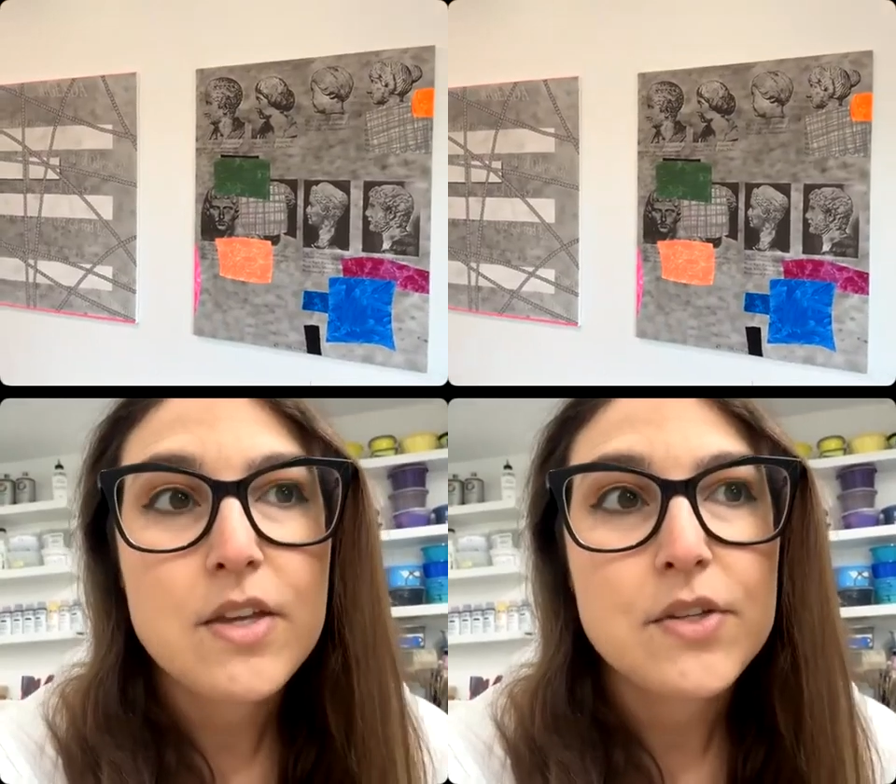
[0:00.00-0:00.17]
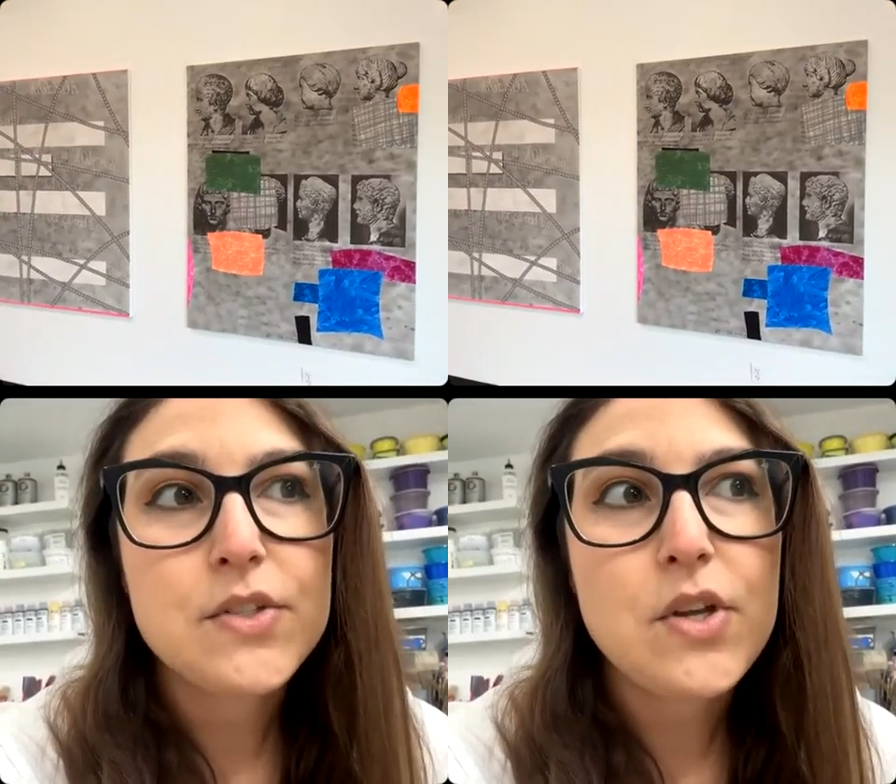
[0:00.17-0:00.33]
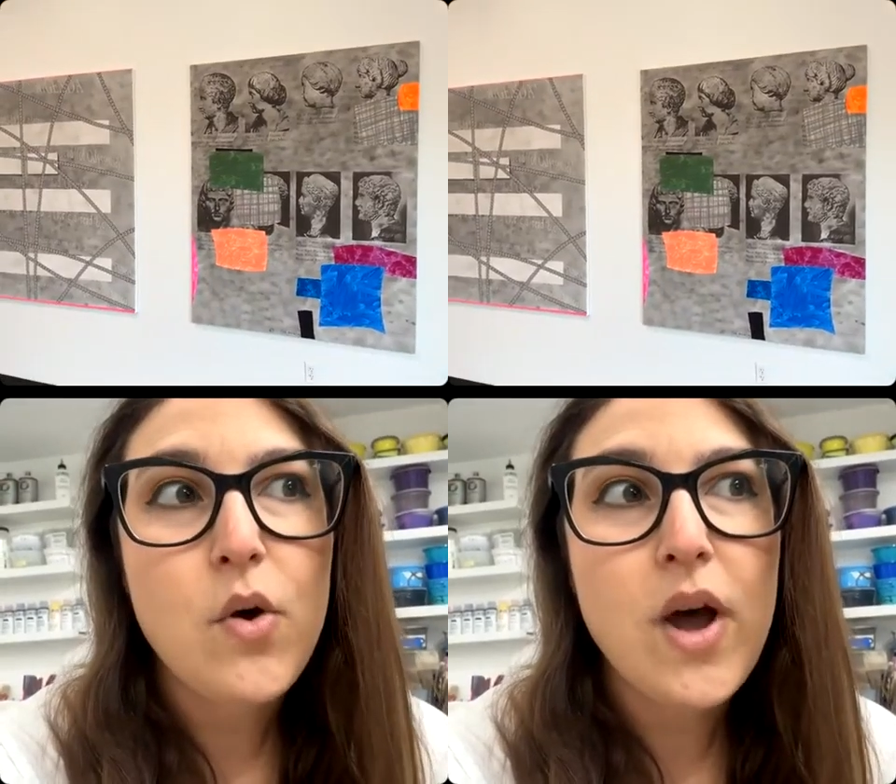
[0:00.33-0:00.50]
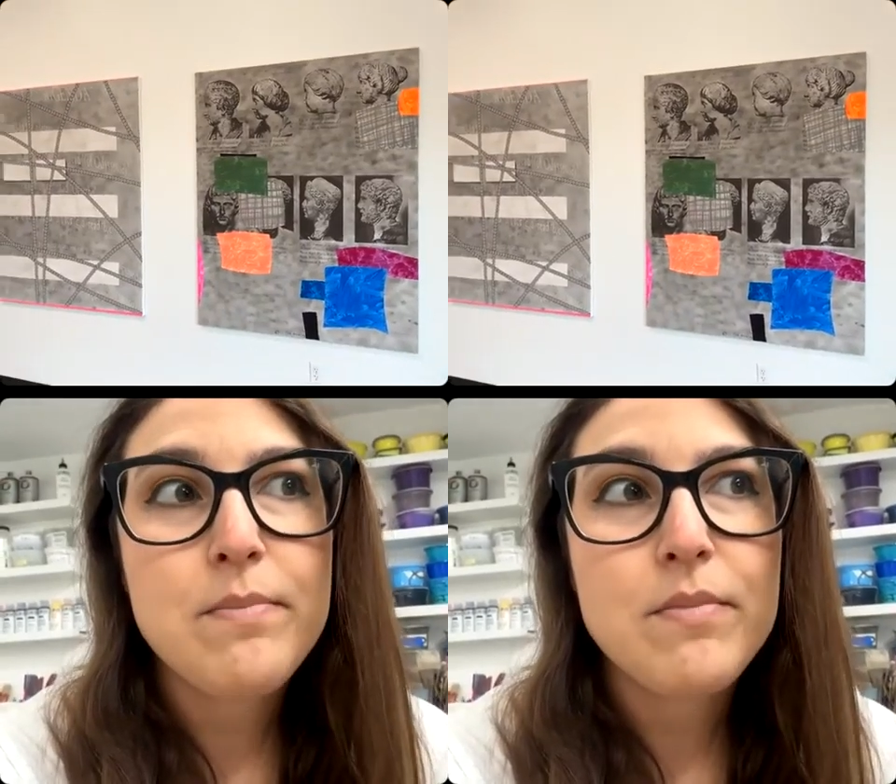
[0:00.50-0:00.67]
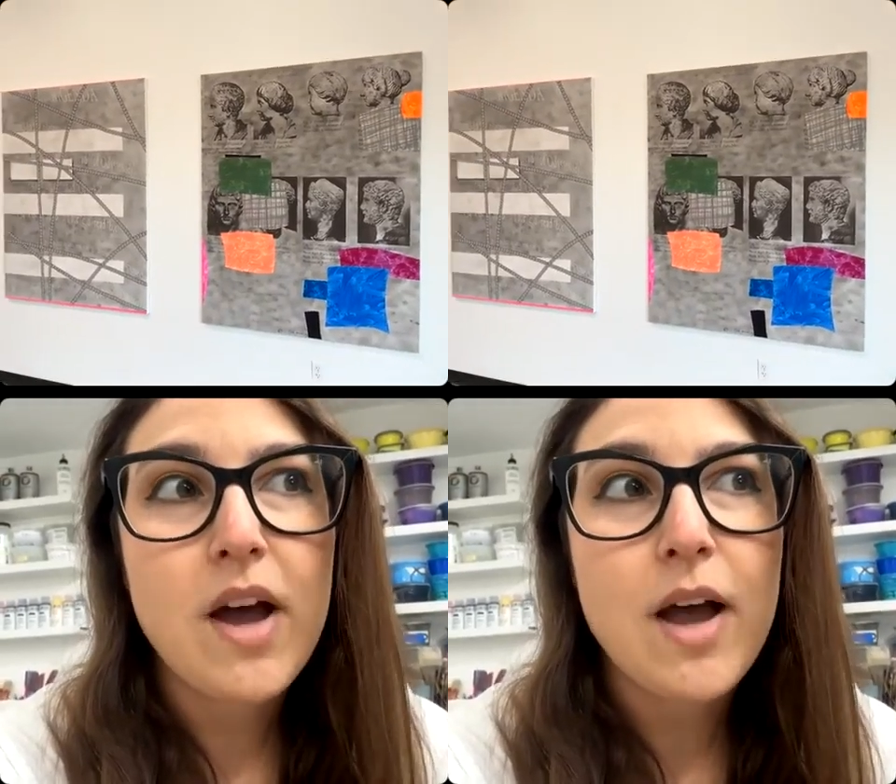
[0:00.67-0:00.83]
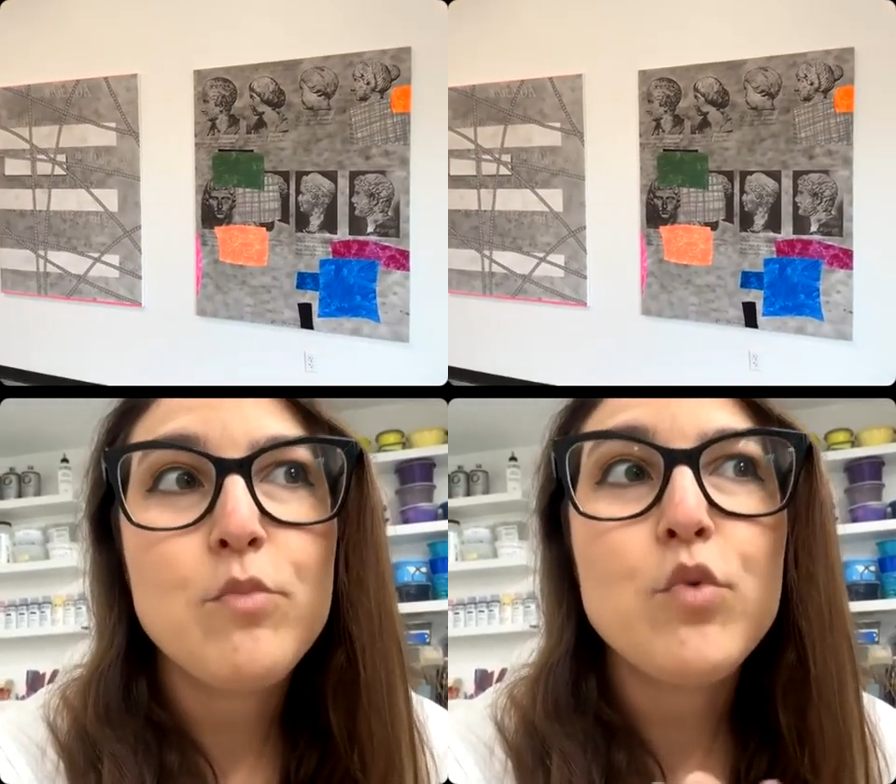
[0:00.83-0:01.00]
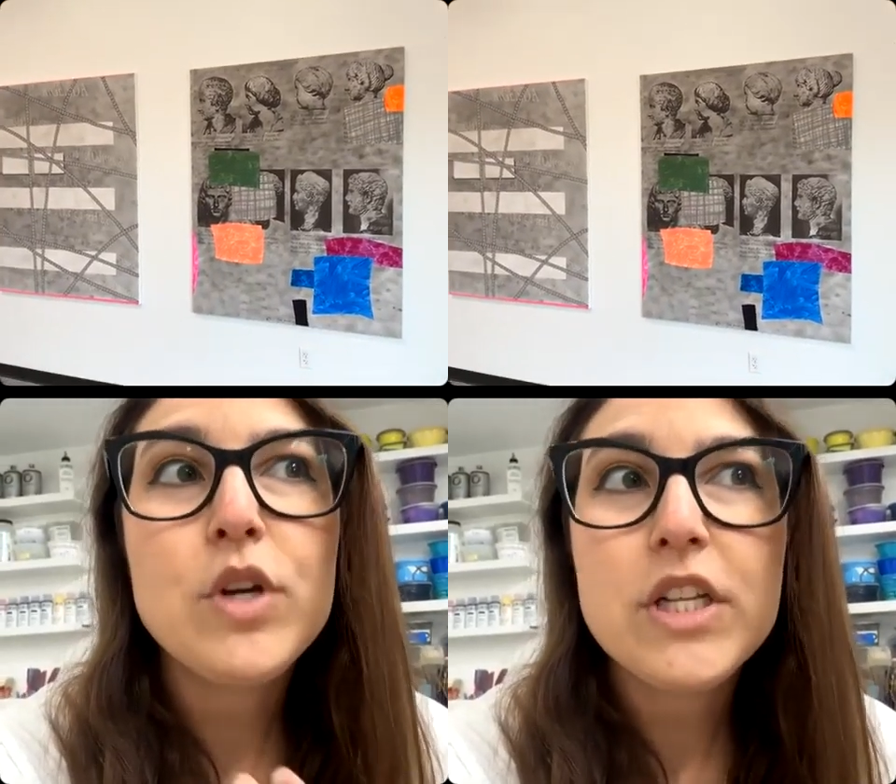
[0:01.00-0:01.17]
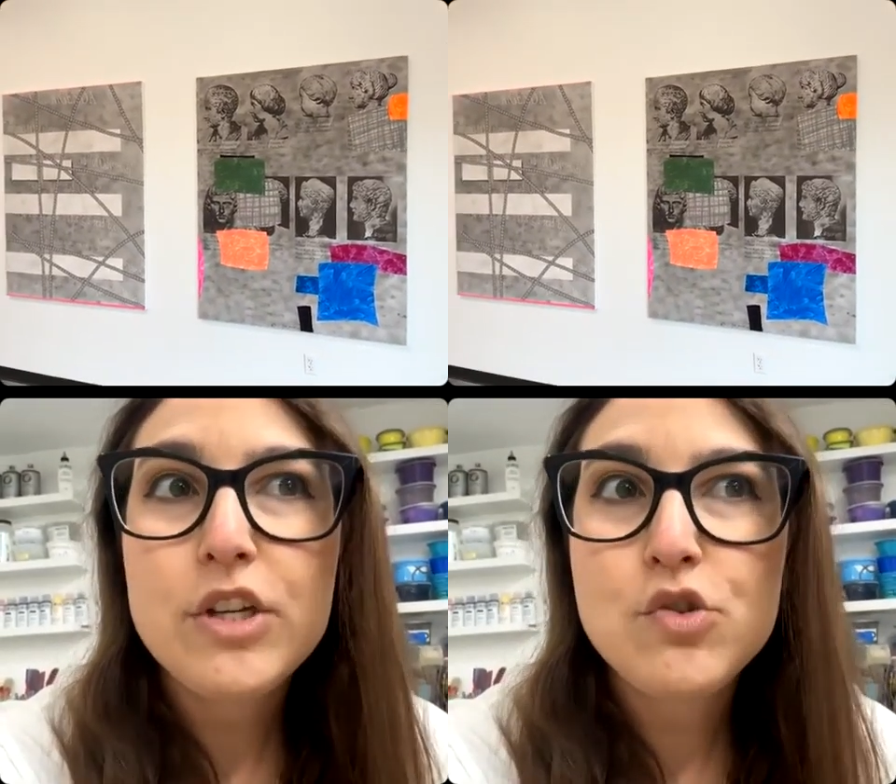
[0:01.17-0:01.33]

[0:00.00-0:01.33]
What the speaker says: So I'm really